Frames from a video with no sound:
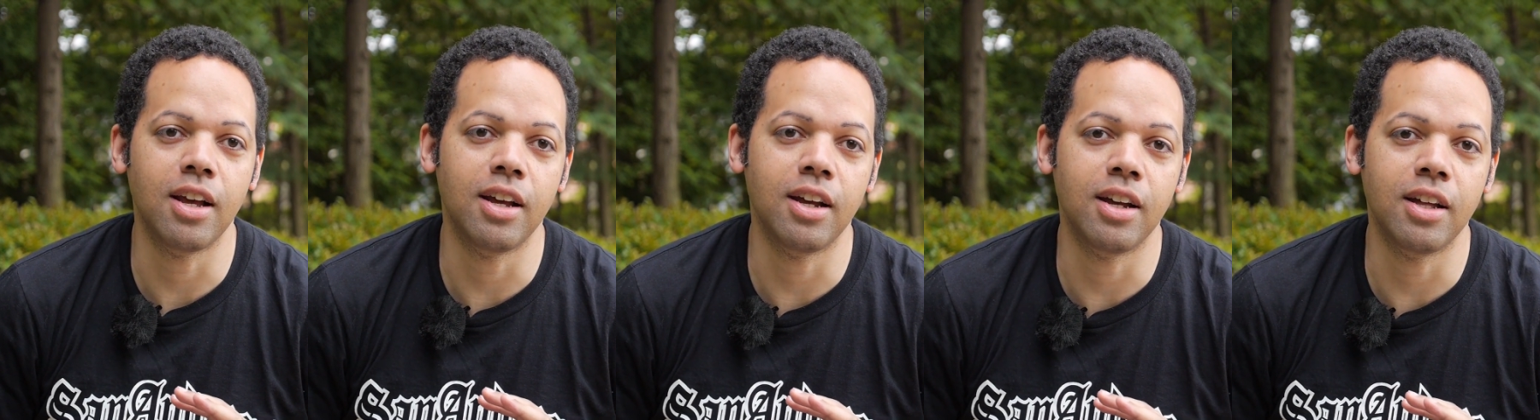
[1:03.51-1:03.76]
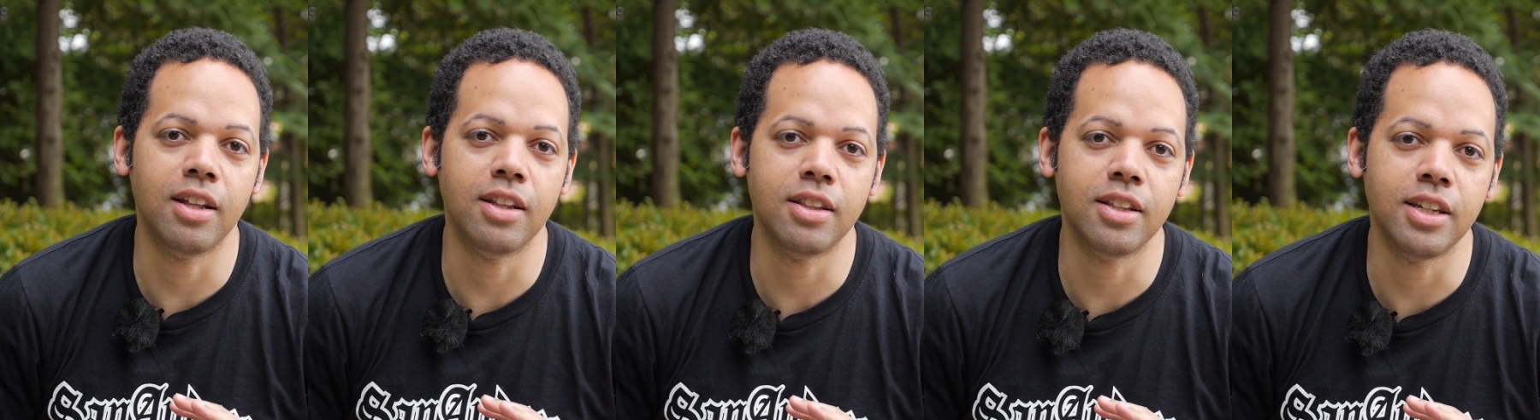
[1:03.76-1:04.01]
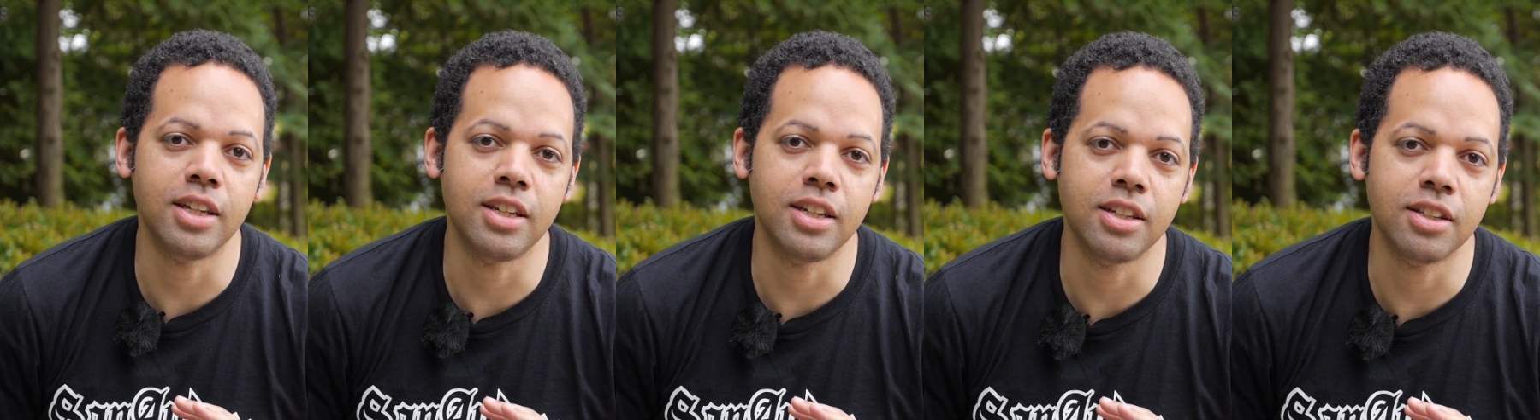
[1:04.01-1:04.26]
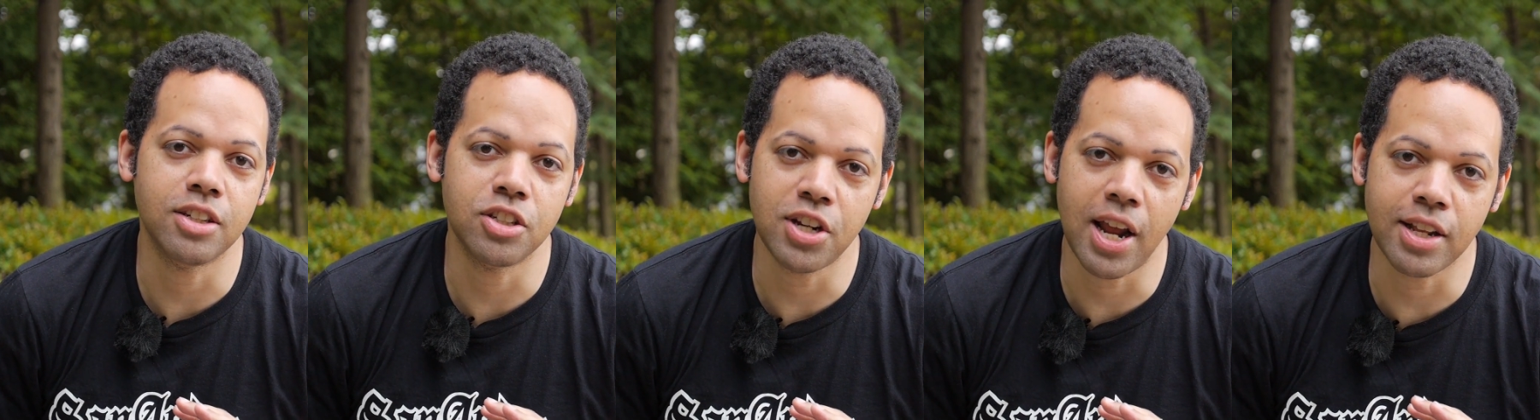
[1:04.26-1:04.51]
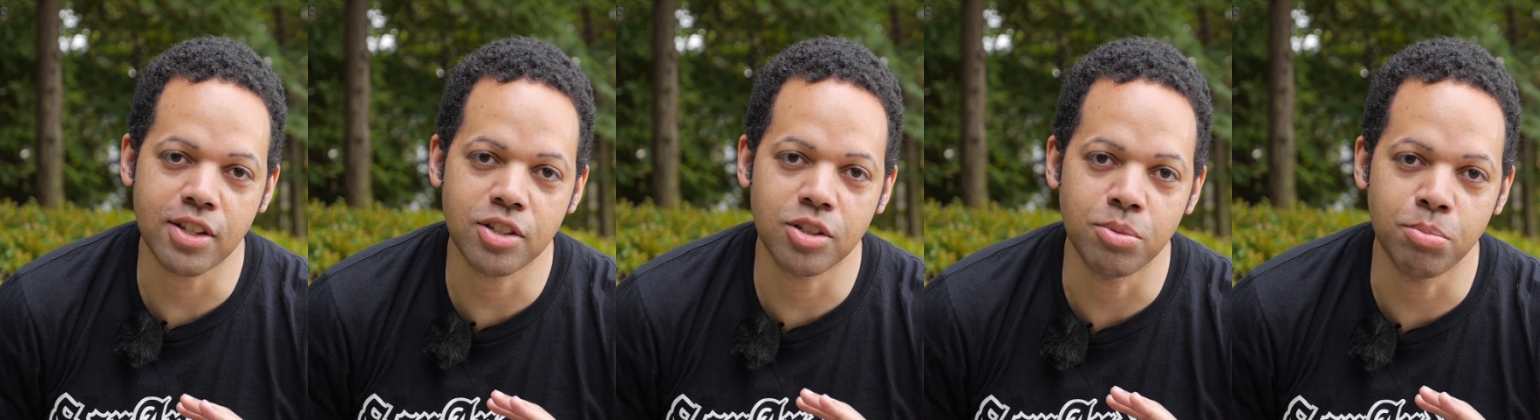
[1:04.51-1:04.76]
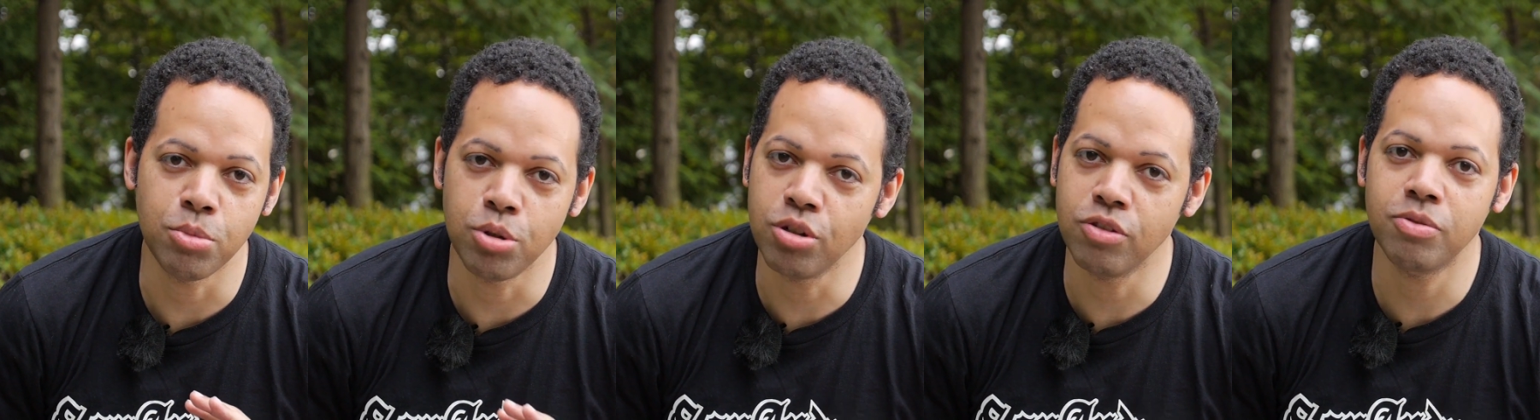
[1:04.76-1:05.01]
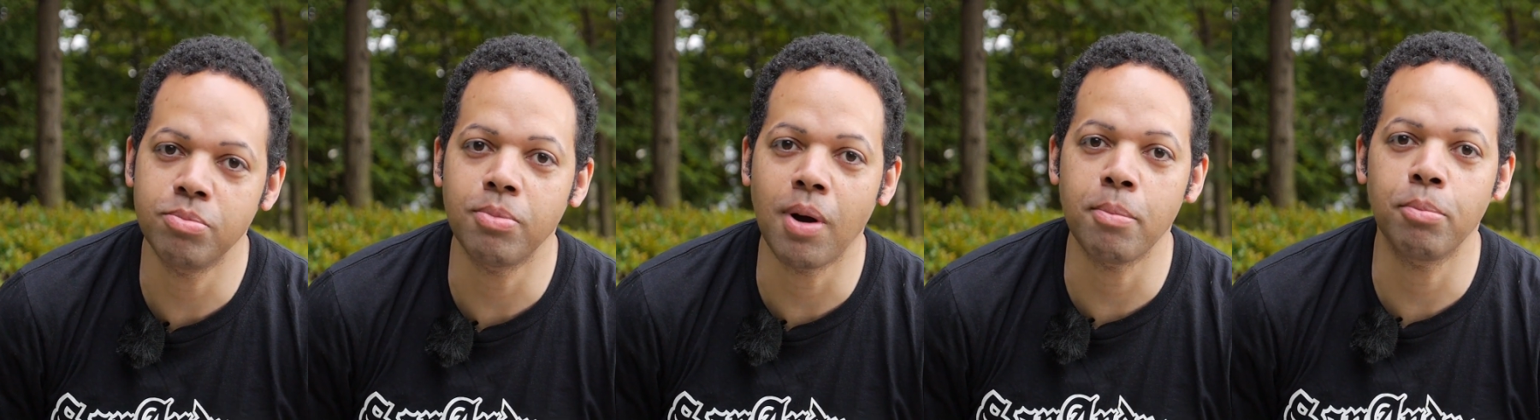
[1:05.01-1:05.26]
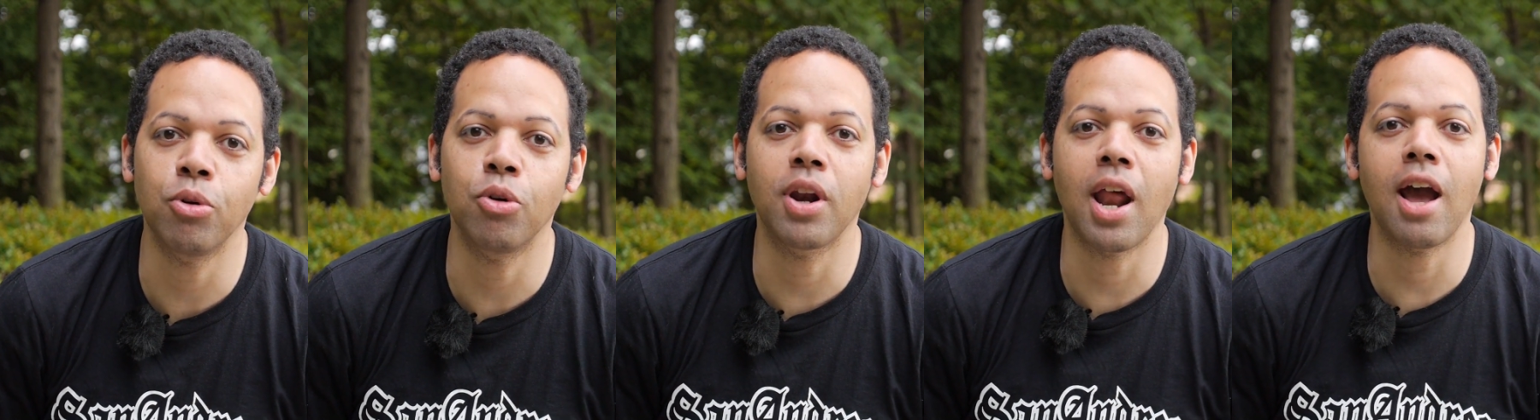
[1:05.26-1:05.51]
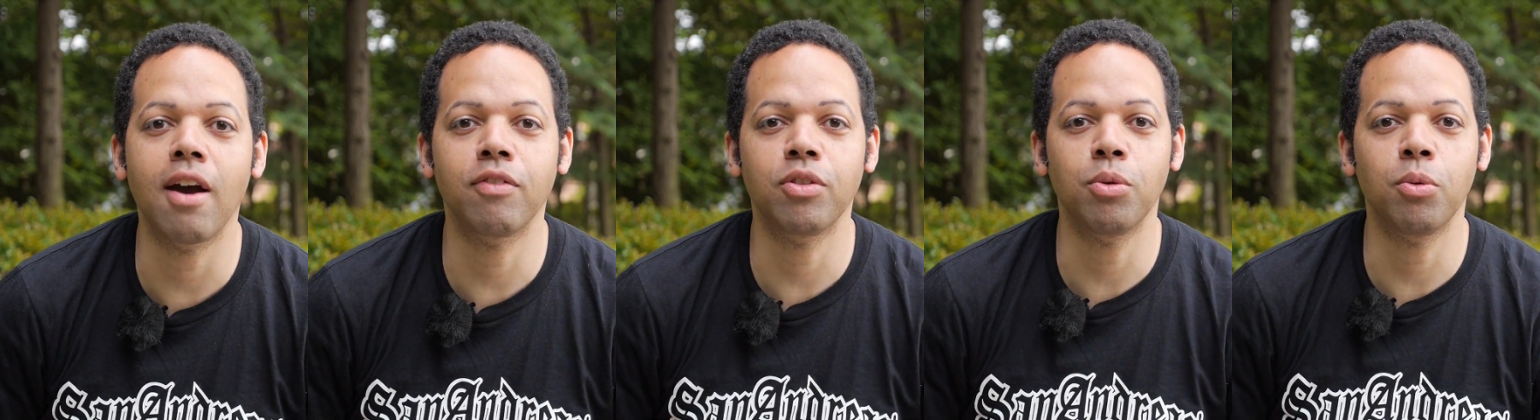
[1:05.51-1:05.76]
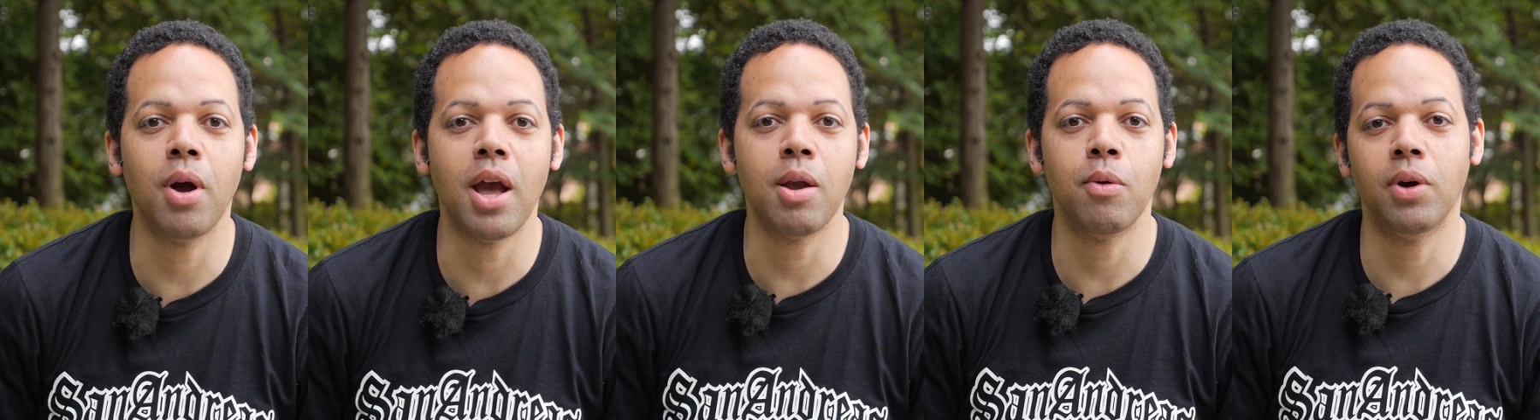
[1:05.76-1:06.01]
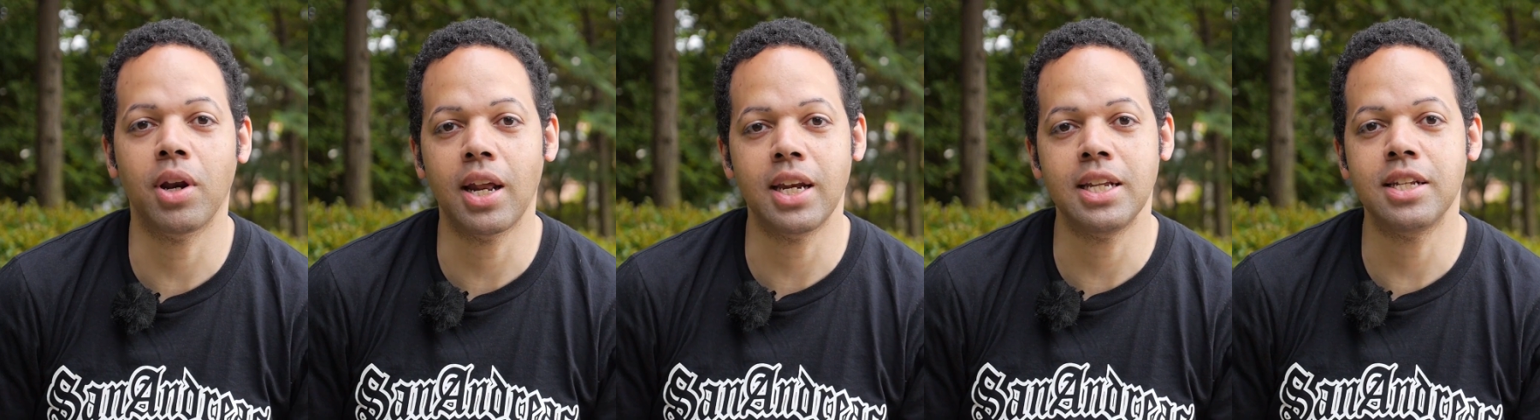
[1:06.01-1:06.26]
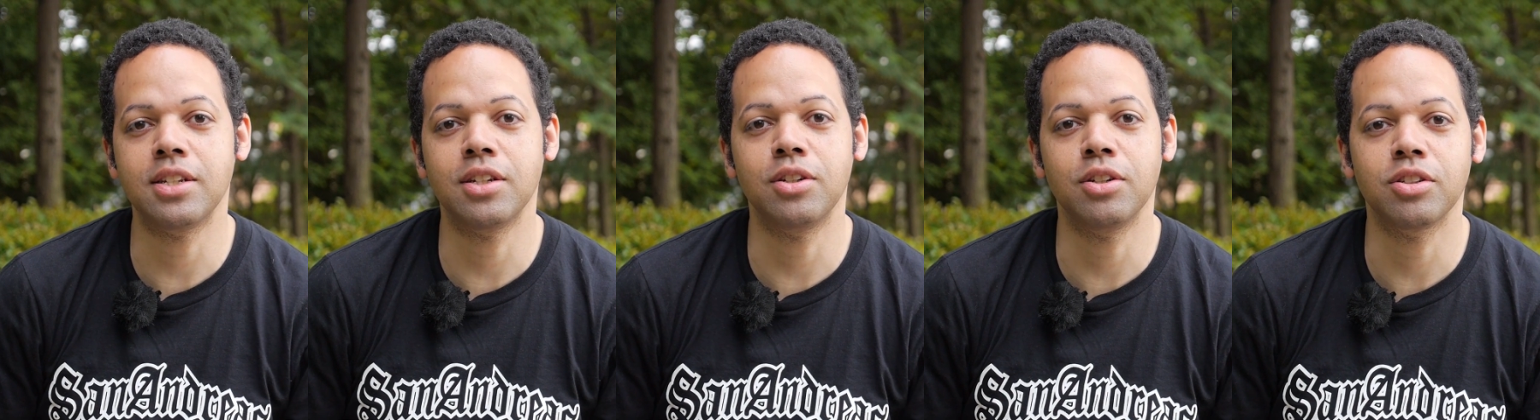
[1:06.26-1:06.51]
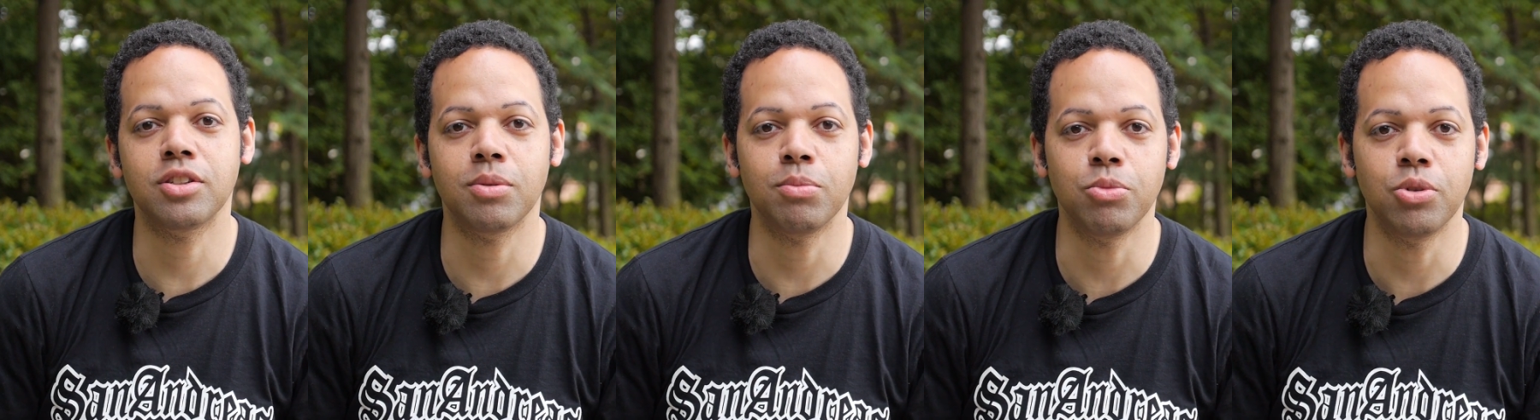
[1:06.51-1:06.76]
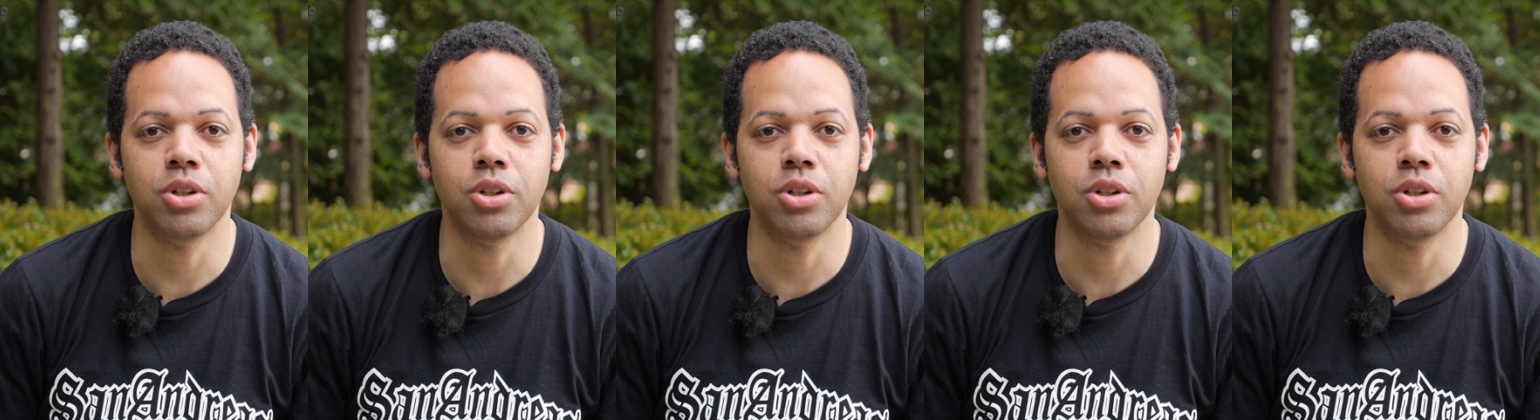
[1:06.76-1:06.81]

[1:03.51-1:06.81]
the chance to move my board out of the way when I need to do some